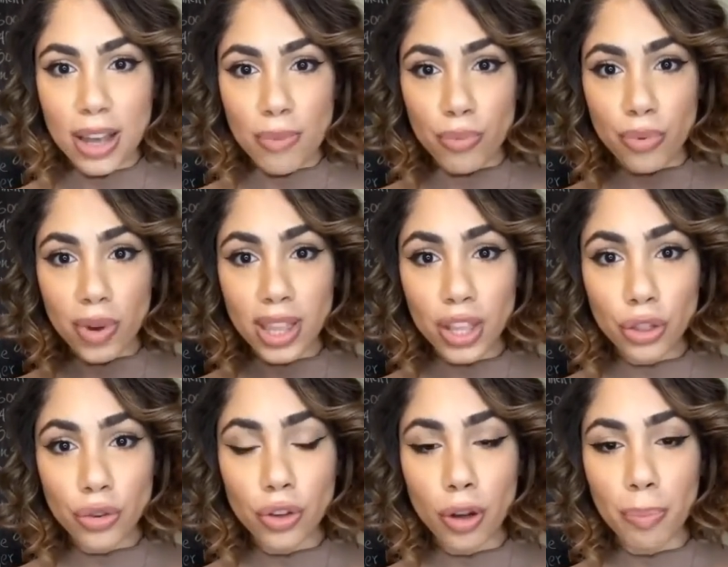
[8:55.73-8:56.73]
Breathing through
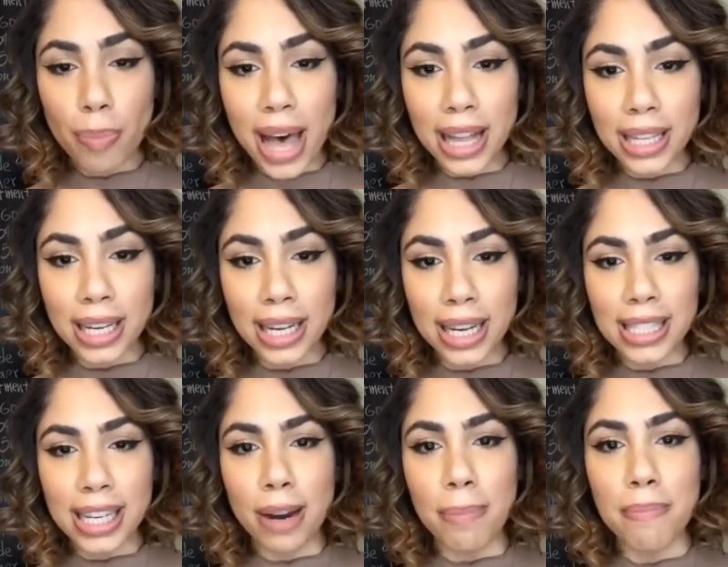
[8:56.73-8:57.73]
your belly, it's
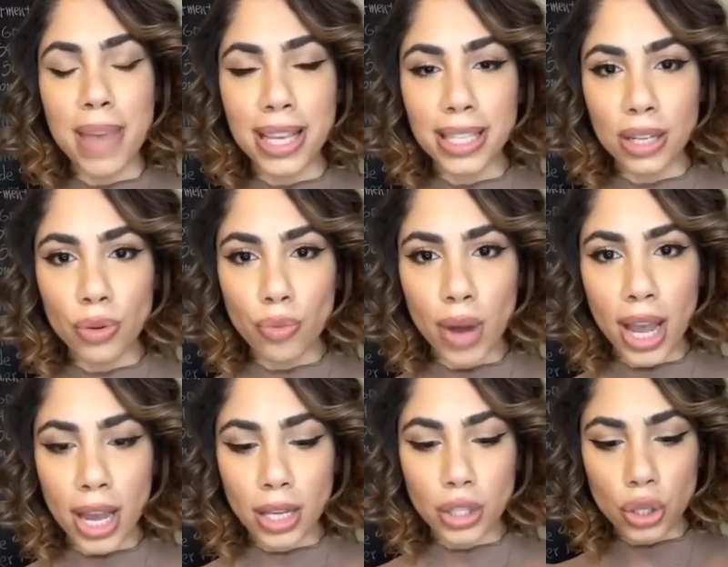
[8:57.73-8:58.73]
an amazing
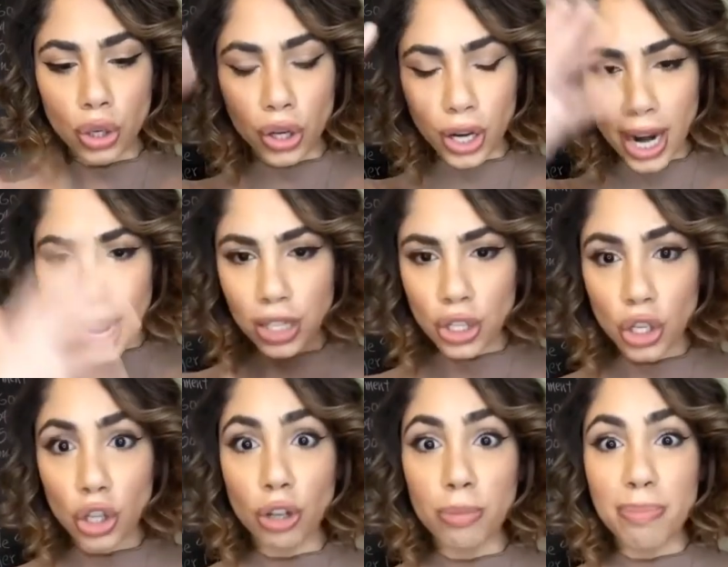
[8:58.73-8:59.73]
way to connect to
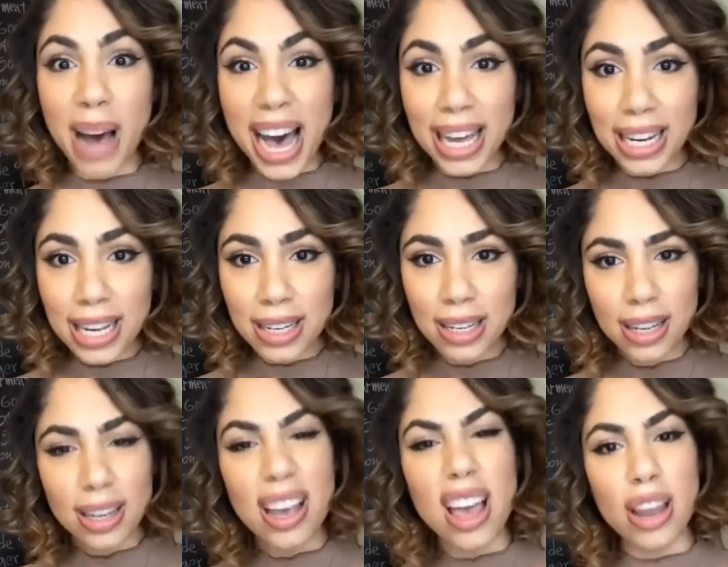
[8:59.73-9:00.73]
your body
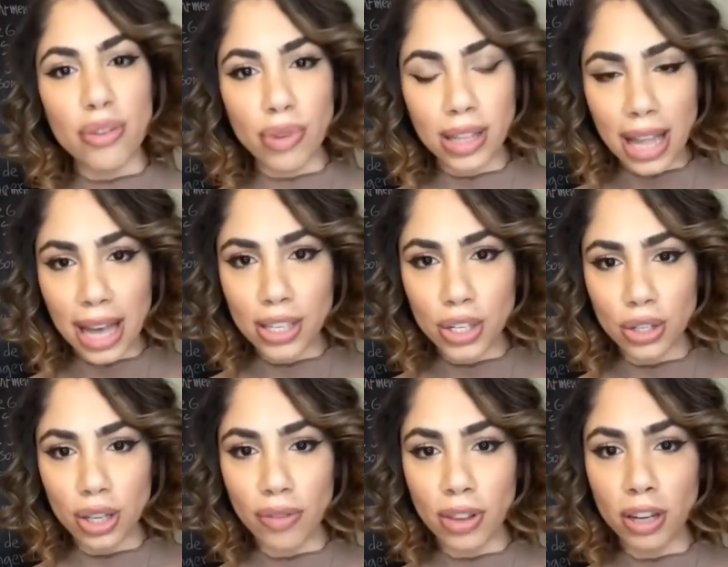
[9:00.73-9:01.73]
and relax
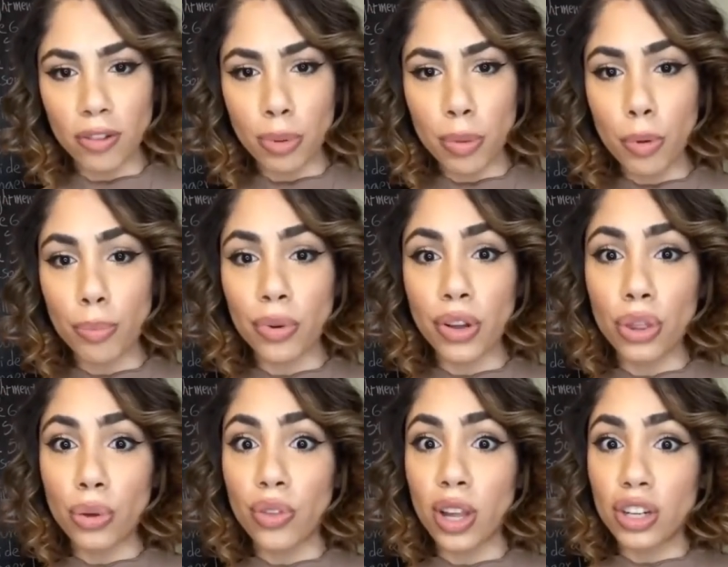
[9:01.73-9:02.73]
yourself. A lot of people breathe
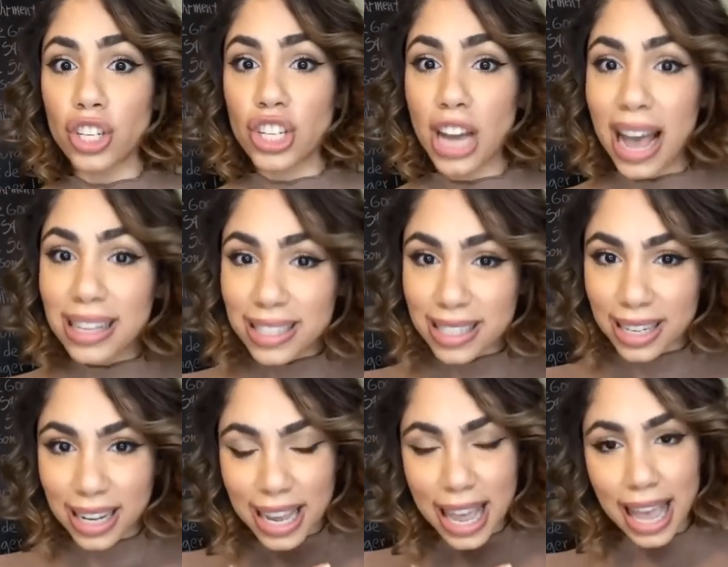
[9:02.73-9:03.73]
through their chest,
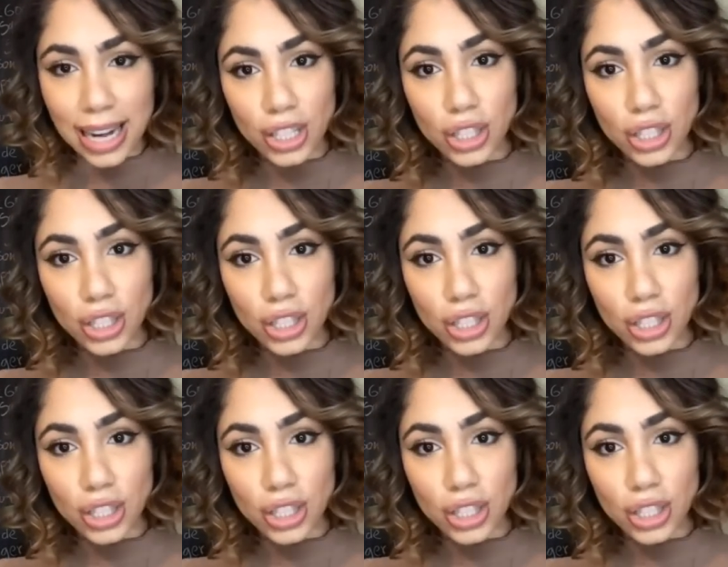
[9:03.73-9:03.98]
and it's